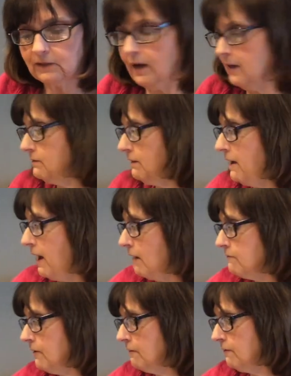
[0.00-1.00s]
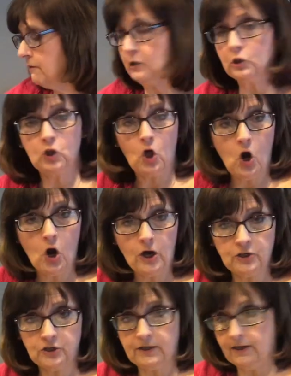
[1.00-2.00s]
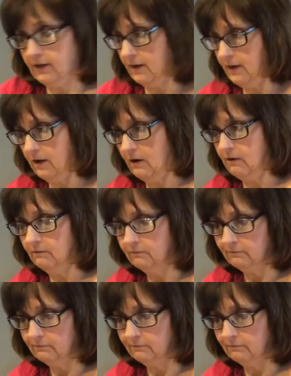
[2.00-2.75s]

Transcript: and I have a very large kit here.